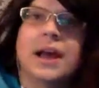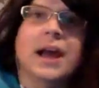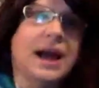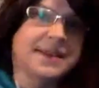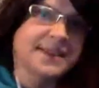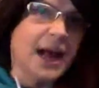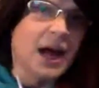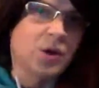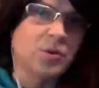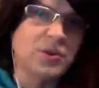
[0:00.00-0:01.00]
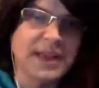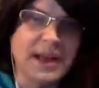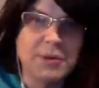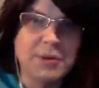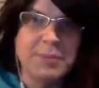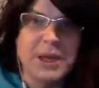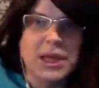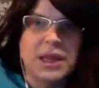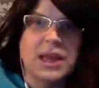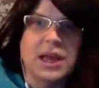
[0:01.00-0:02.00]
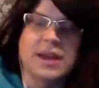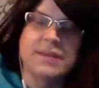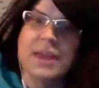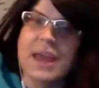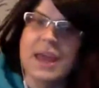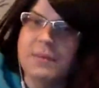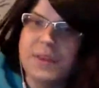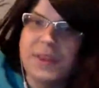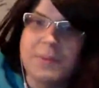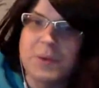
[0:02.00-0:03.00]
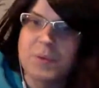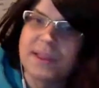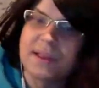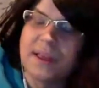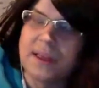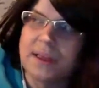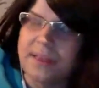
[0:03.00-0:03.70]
as a house, everybody kind of came to them and was like,